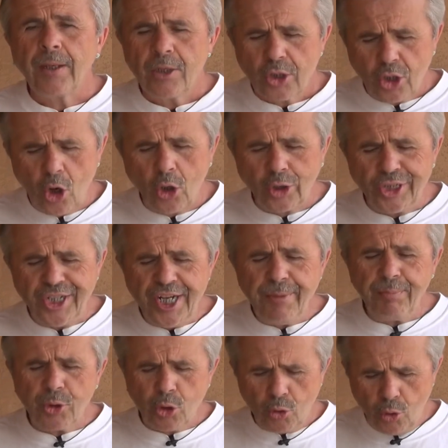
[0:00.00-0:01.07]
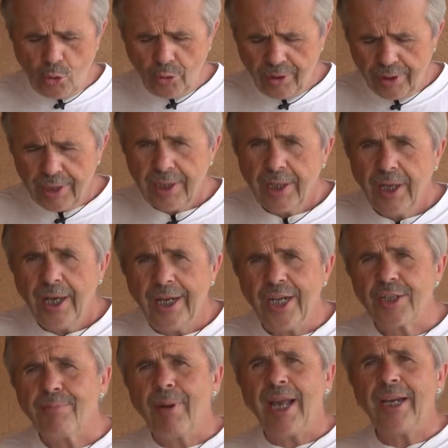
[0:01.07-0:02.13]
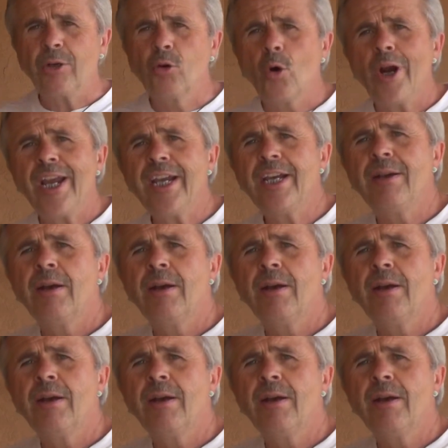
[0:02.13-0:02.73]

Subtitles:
It's called Deep Truth, and it's by Greg